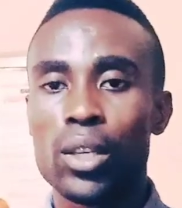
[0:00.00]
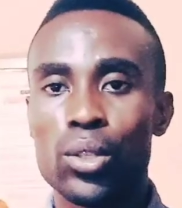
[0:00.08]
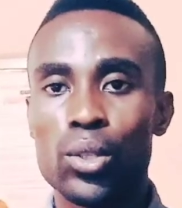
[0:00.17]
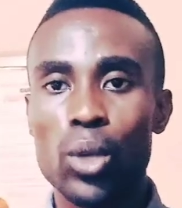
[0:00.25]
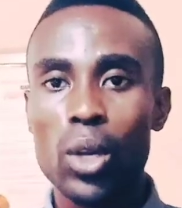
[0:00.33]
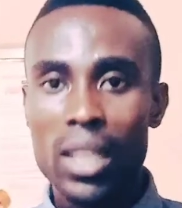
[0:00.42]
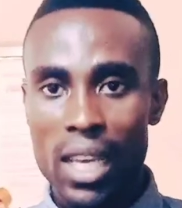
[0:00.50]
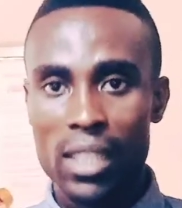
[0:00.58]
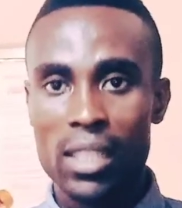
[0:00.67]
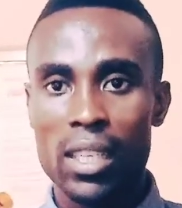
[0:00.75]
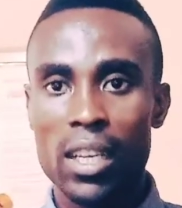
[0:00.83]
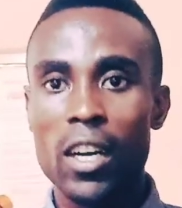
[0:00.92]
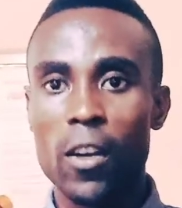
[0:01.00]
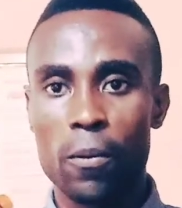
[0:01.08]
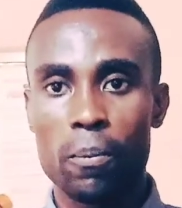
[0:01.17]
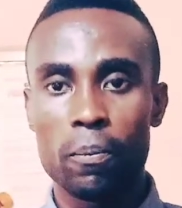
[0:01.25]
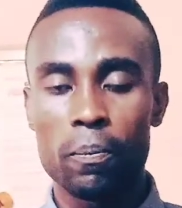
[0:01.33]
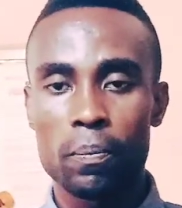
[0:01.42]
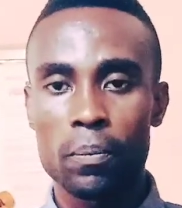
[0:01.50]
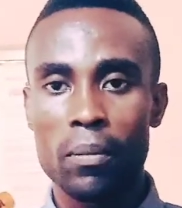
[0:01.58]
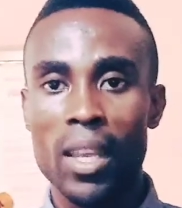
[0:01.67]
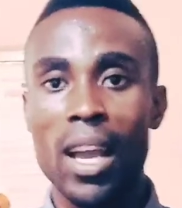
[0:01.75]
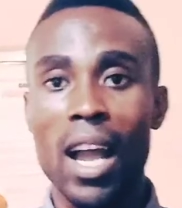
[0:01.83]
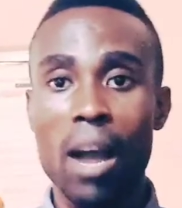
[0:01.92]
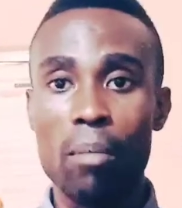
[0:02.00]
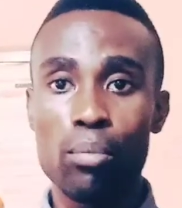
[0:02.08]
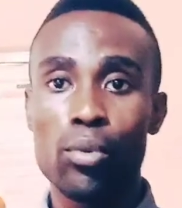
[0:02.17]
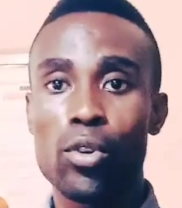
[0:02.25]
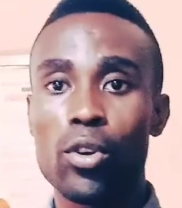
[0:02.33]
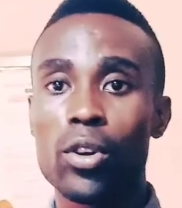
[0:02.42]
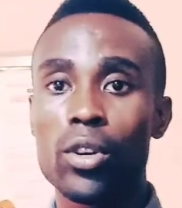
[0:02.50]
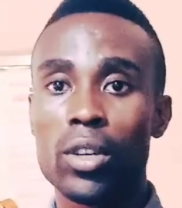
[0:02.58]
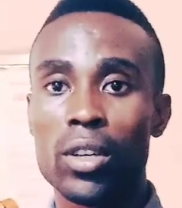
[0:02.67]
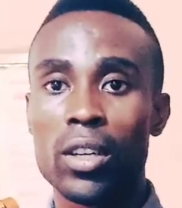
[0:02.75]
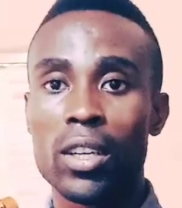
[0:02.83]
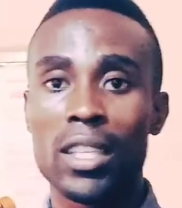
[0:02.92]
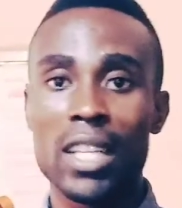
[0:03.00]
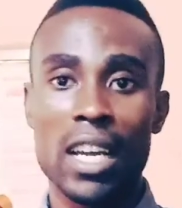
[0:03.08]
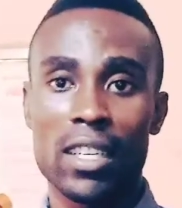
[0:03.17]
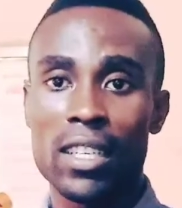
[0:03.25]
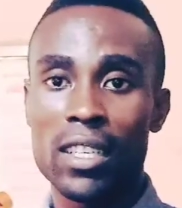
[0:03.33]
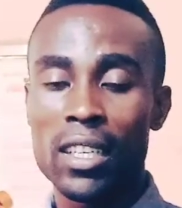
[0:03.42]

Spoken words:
You don't get Abo Nari.